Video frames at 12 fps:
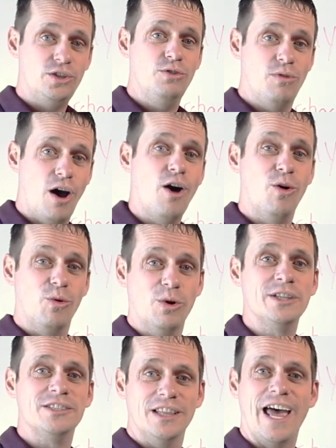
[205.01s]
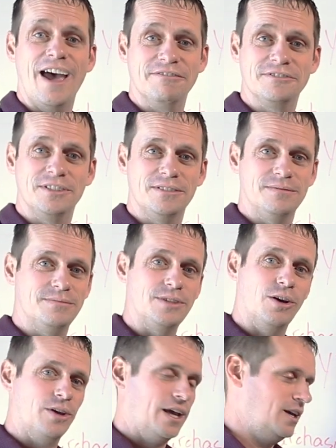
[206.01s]
You owe what's left.
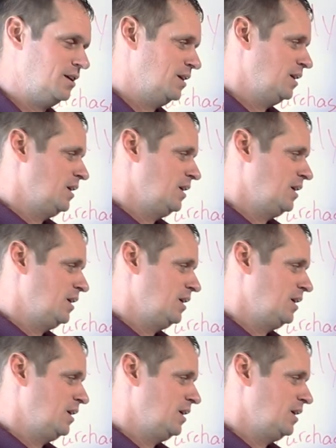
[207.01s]
Okay,